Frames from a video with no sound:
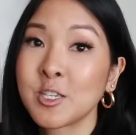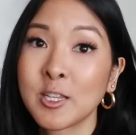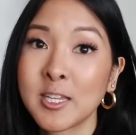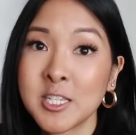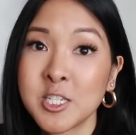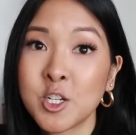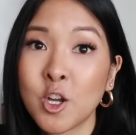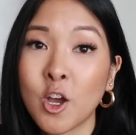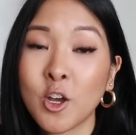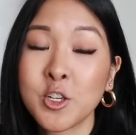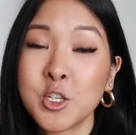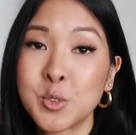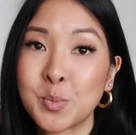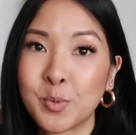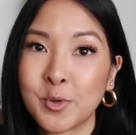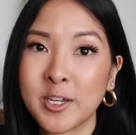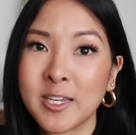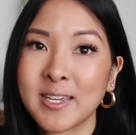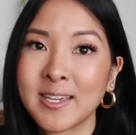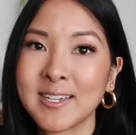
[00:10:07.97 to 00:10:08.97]
So let's talk
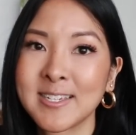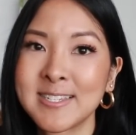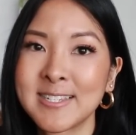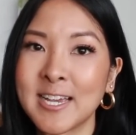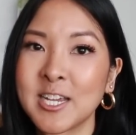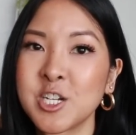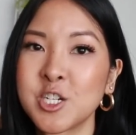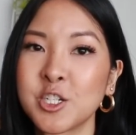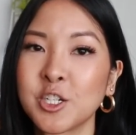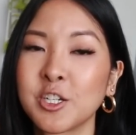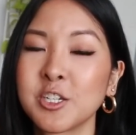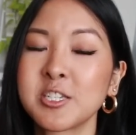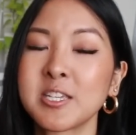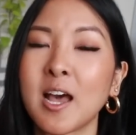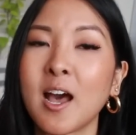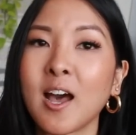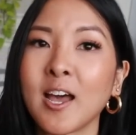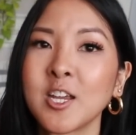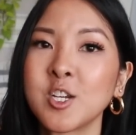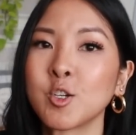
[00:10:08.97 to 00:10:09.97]
spring essentials.
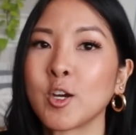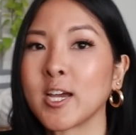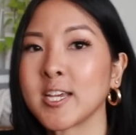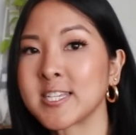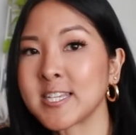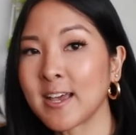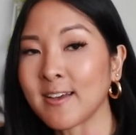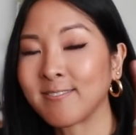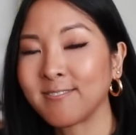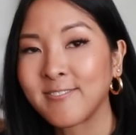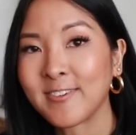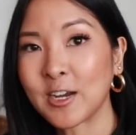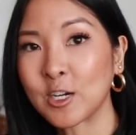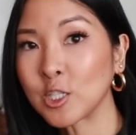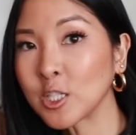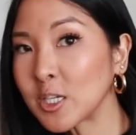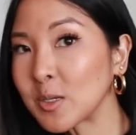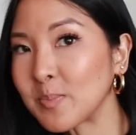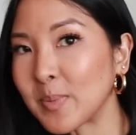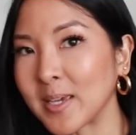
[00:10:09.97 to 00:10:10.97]
I dress
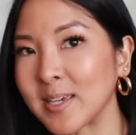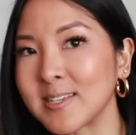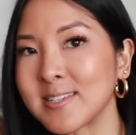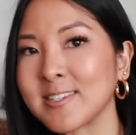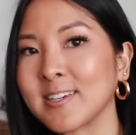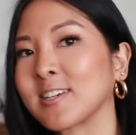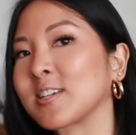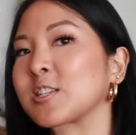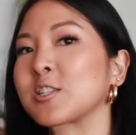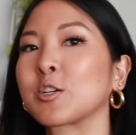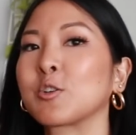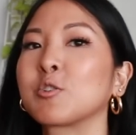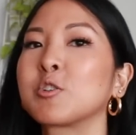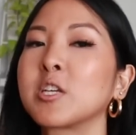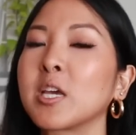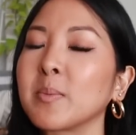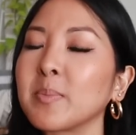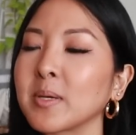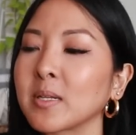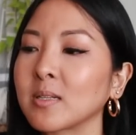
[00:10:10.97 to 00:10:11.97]
fairly basic, so
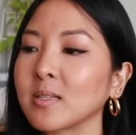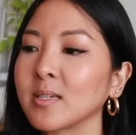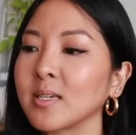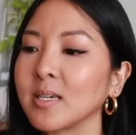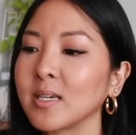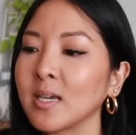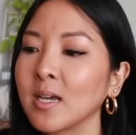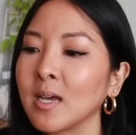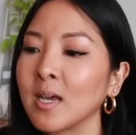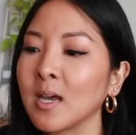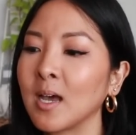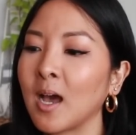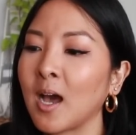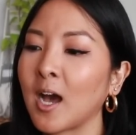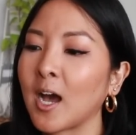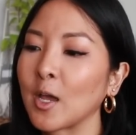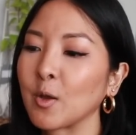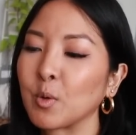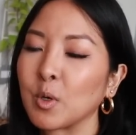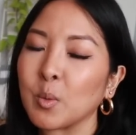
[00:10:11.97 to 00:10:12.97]
typically
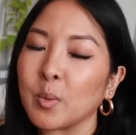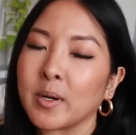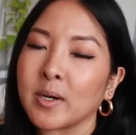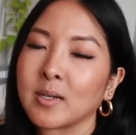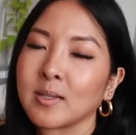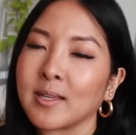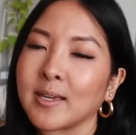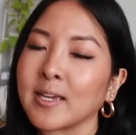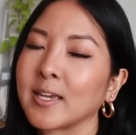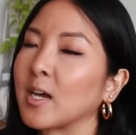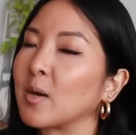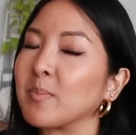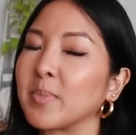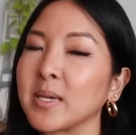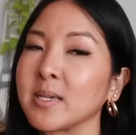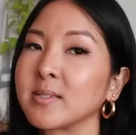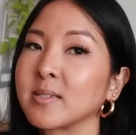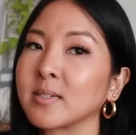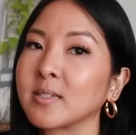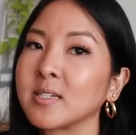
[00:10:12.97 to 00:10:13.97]
I will wear like a
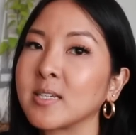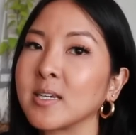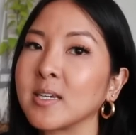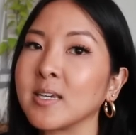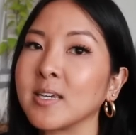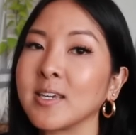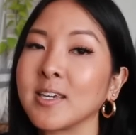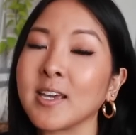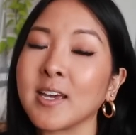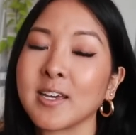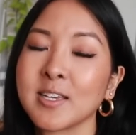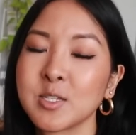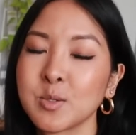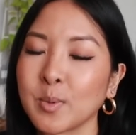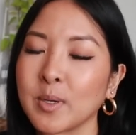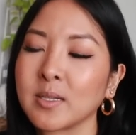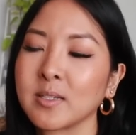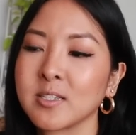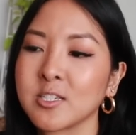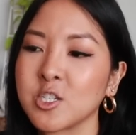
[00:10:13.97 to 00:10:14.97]
basic tee as
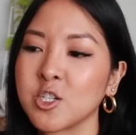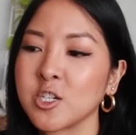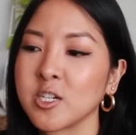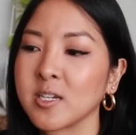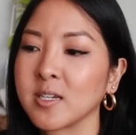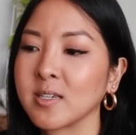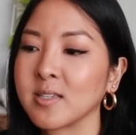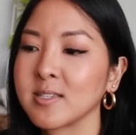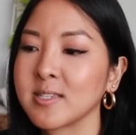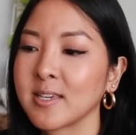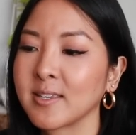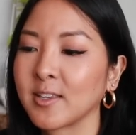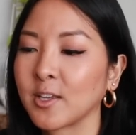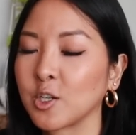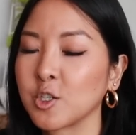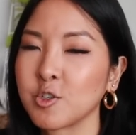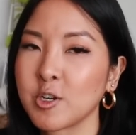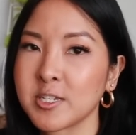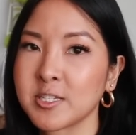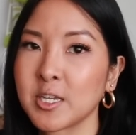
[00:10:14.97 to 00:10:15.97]
well as jeans, and
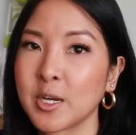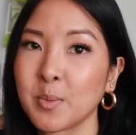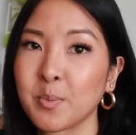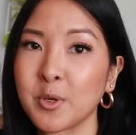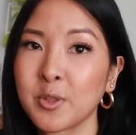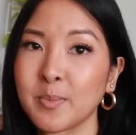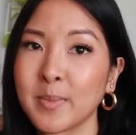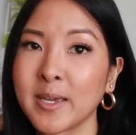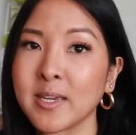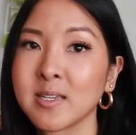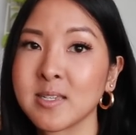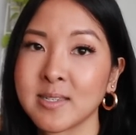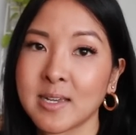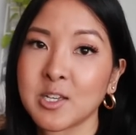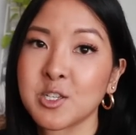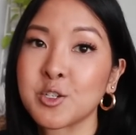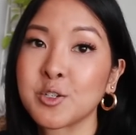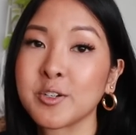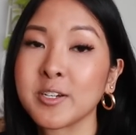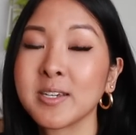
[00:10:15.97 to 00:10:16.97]
I'll dress it up with my
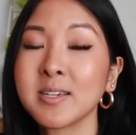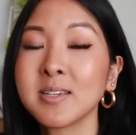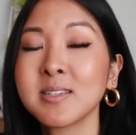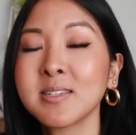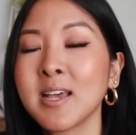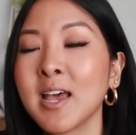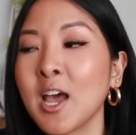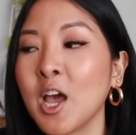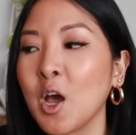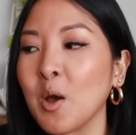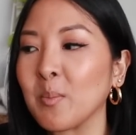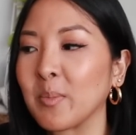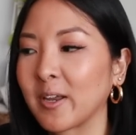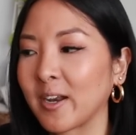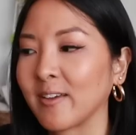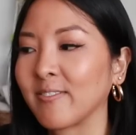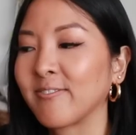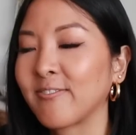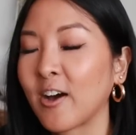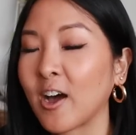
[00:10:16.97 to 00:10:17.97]
accessories, but
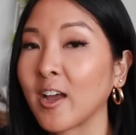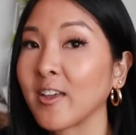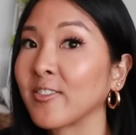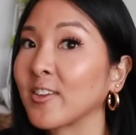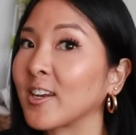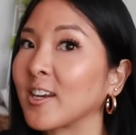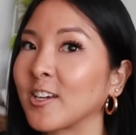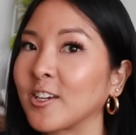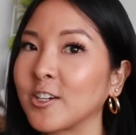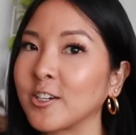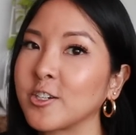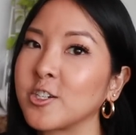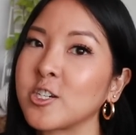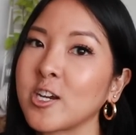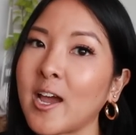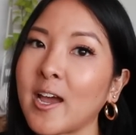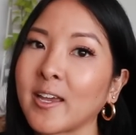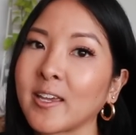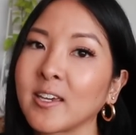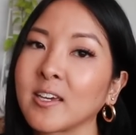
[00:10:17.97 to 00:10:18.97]
I find that a good
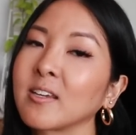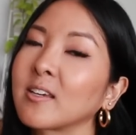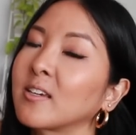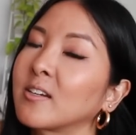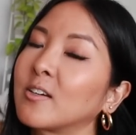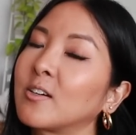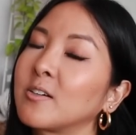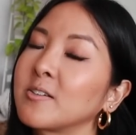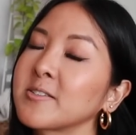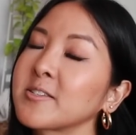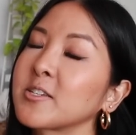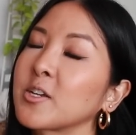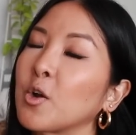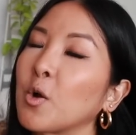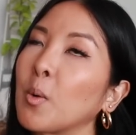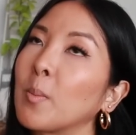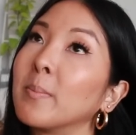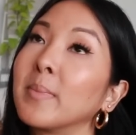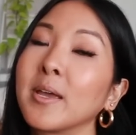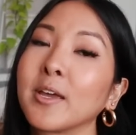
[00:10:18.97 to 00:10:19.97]
jacket can
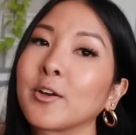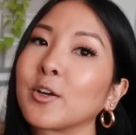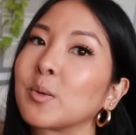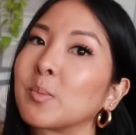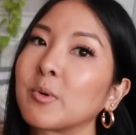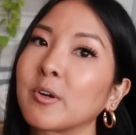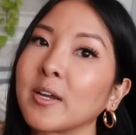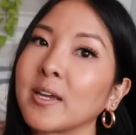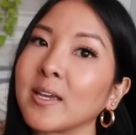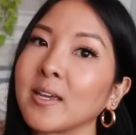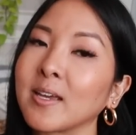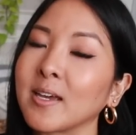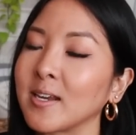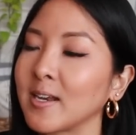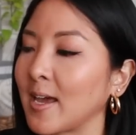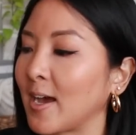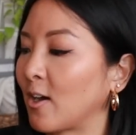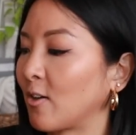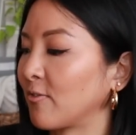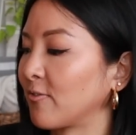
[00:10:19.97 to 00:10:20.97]
also make or break an
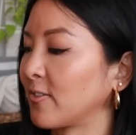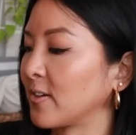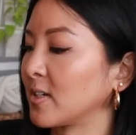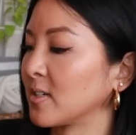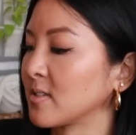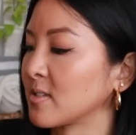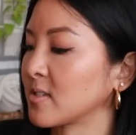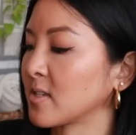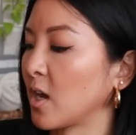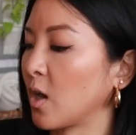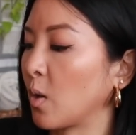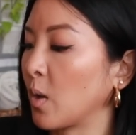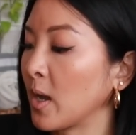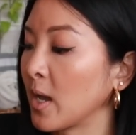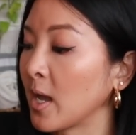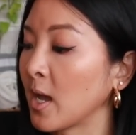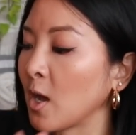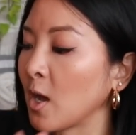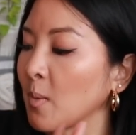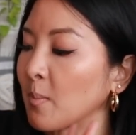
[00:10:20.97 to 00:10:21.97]
outfit. So
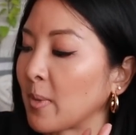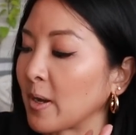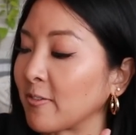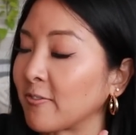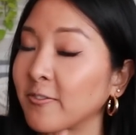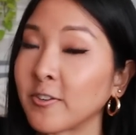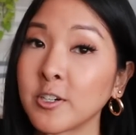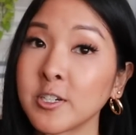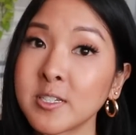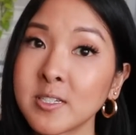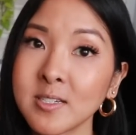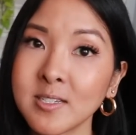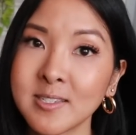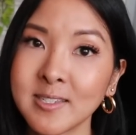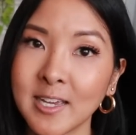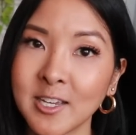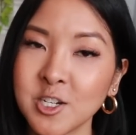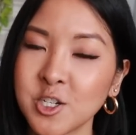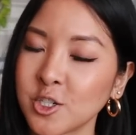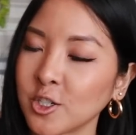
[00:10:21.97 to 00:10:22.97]
my first
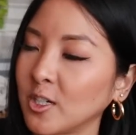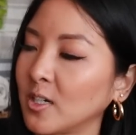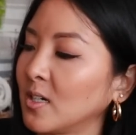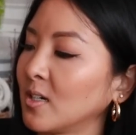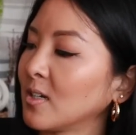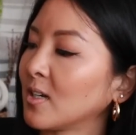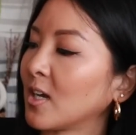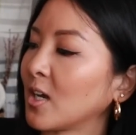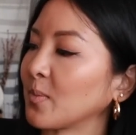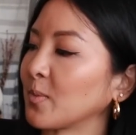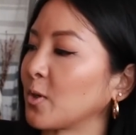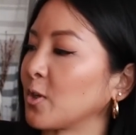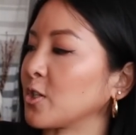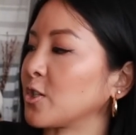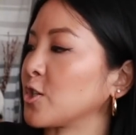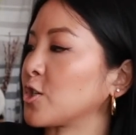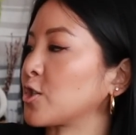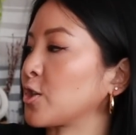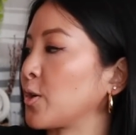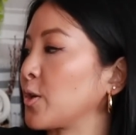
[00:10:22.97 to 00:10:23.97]
essential I'm going
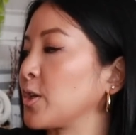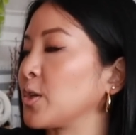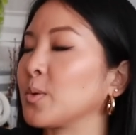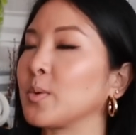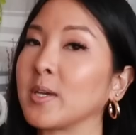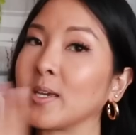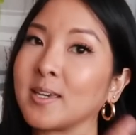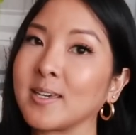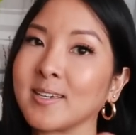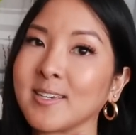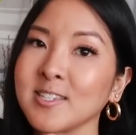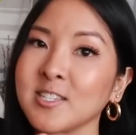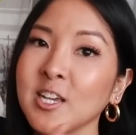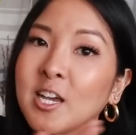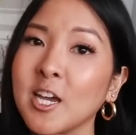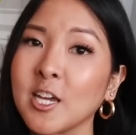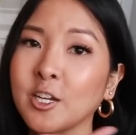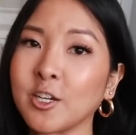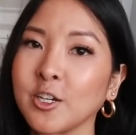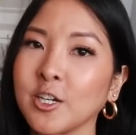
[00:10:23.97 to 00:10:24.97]
to show you is
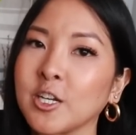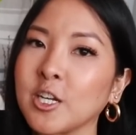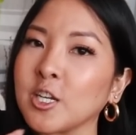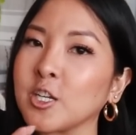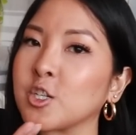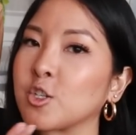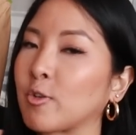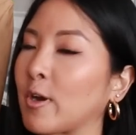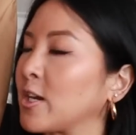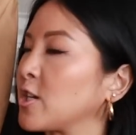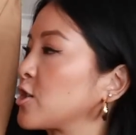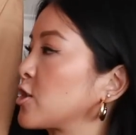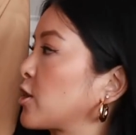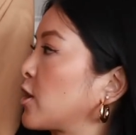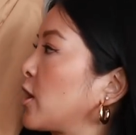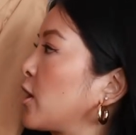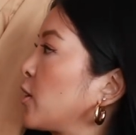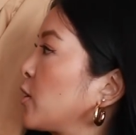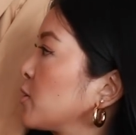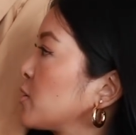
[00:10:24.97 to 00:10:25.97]
a good trench
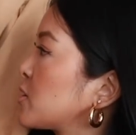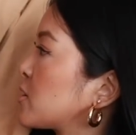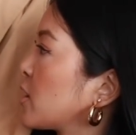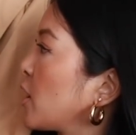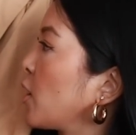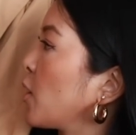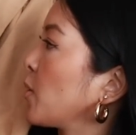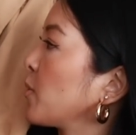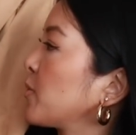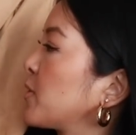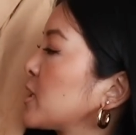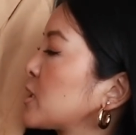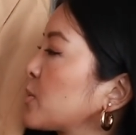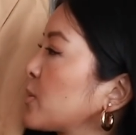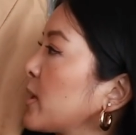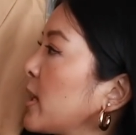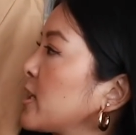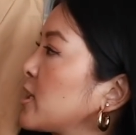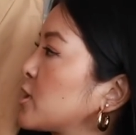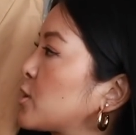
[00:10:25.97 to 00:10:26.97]
coat. So this
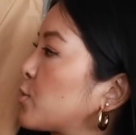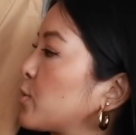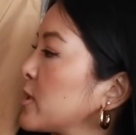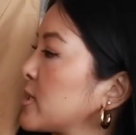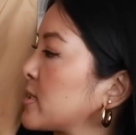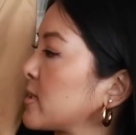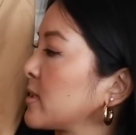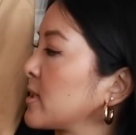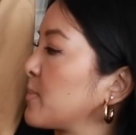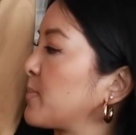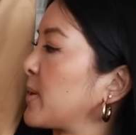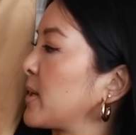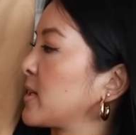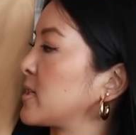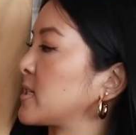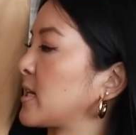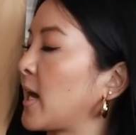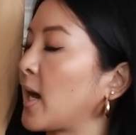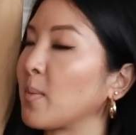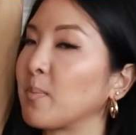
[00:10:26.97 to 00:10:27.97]
one I just recently
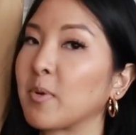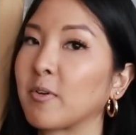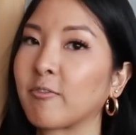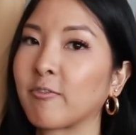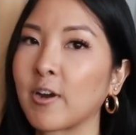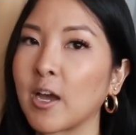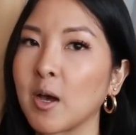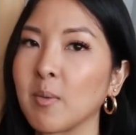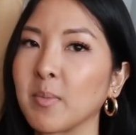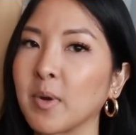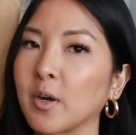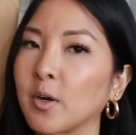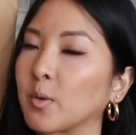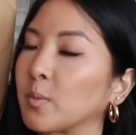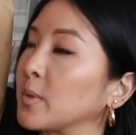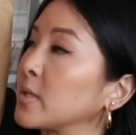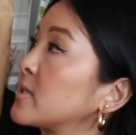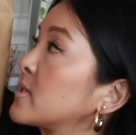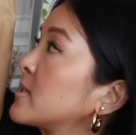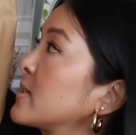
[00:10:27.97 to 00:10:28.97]
picked up from
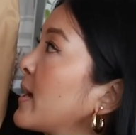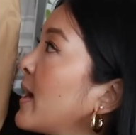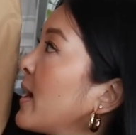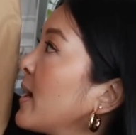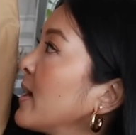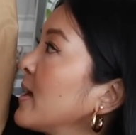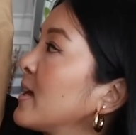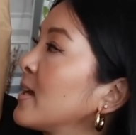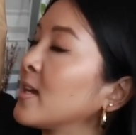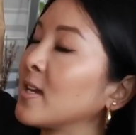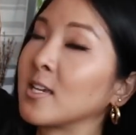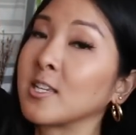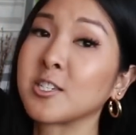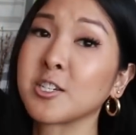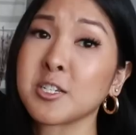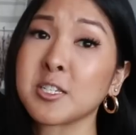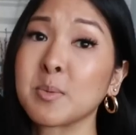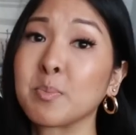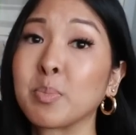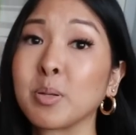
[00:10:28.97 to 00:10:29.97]
Aritzia. It's
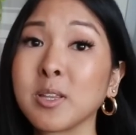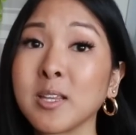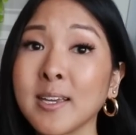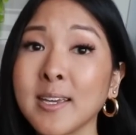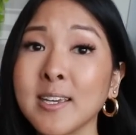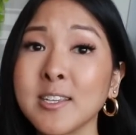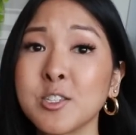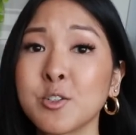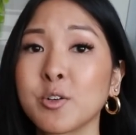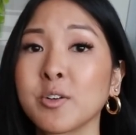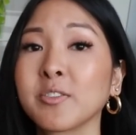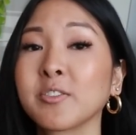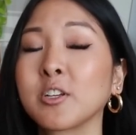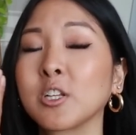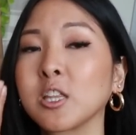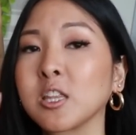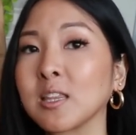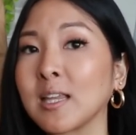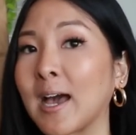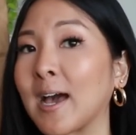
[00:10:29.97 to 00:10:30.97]
just a plain sort of
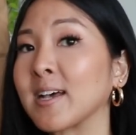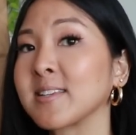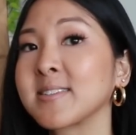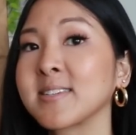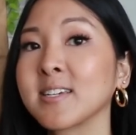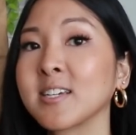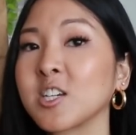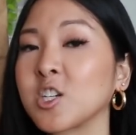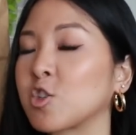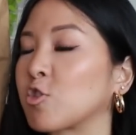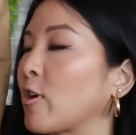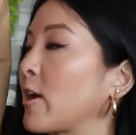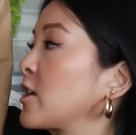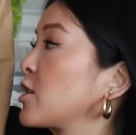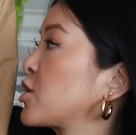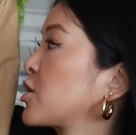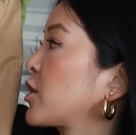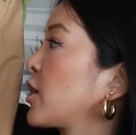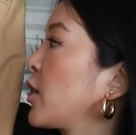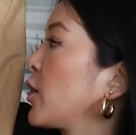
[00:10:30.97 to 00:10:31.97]
classic
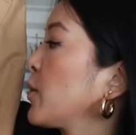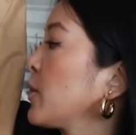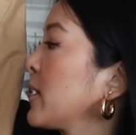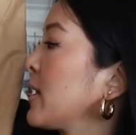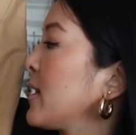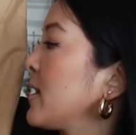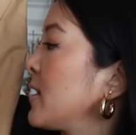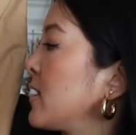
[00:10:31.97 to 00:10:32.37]
trench coat.